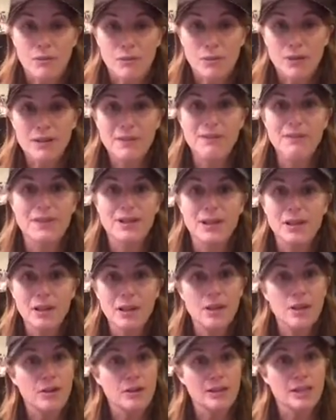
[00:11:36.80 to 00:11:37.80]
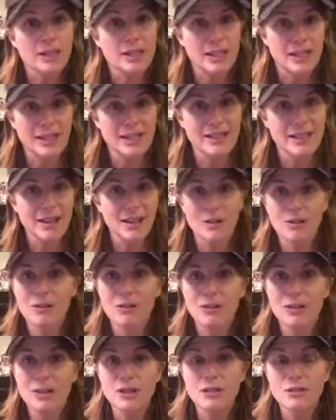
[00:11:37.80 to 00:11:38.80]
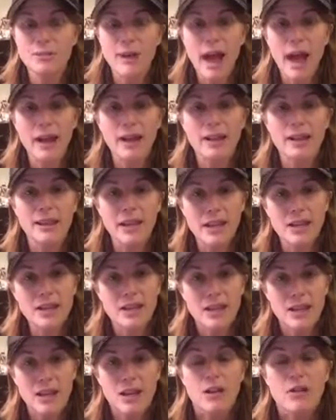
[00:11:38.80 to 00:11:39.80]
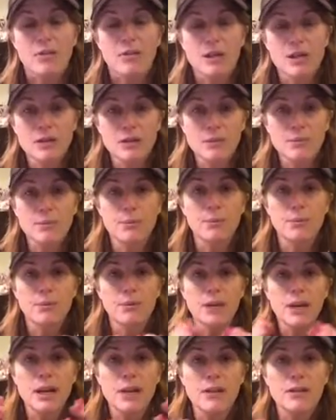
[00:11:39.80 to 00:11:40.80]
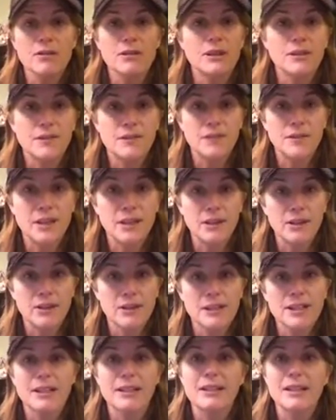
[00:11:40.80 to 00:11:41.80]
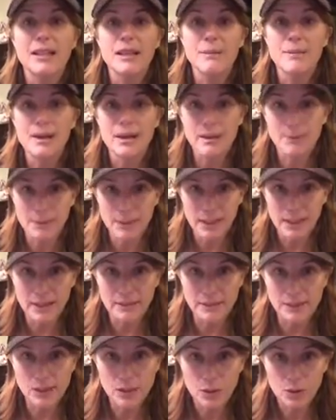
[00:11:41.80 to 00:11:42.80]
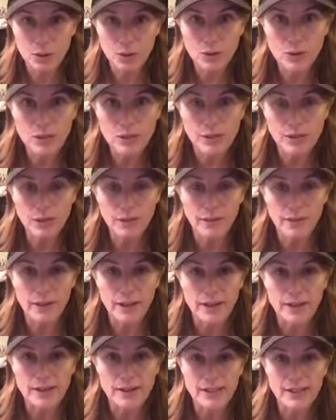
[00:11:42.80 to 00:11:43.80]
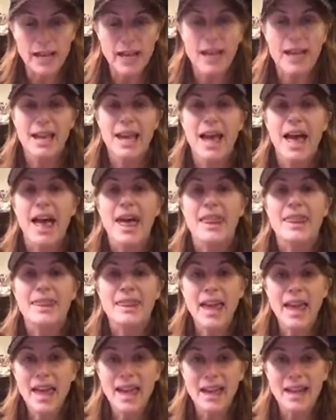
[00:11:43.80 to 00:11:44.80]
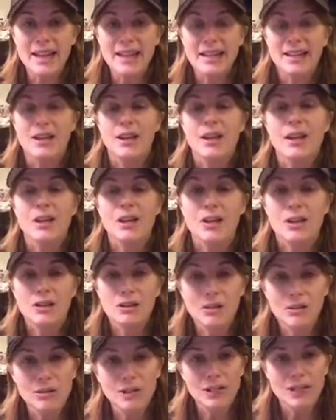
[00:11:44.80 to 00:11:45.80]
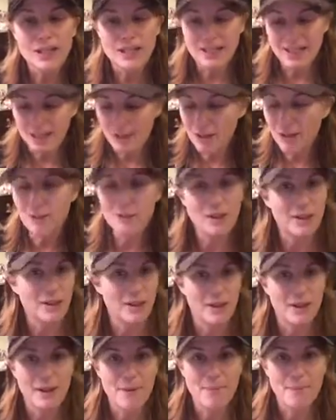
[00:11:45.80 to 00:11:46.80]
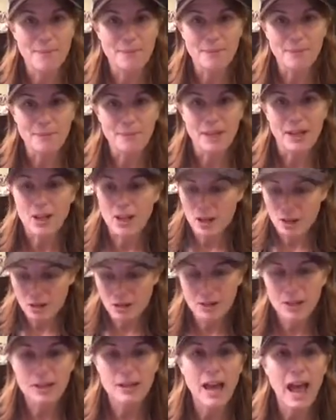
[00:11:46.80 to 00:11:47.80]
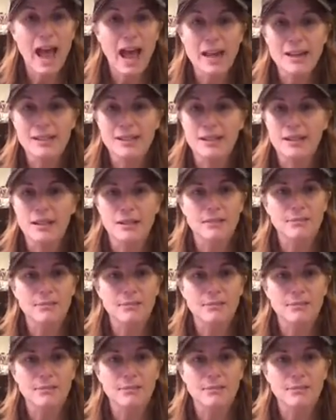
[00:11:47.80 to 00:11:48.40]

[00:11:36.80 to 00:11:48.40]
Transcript: reveal those things that are holding you back, then when you bring those fears and limiting beliefs to the surface, then you can deal with them. You can ask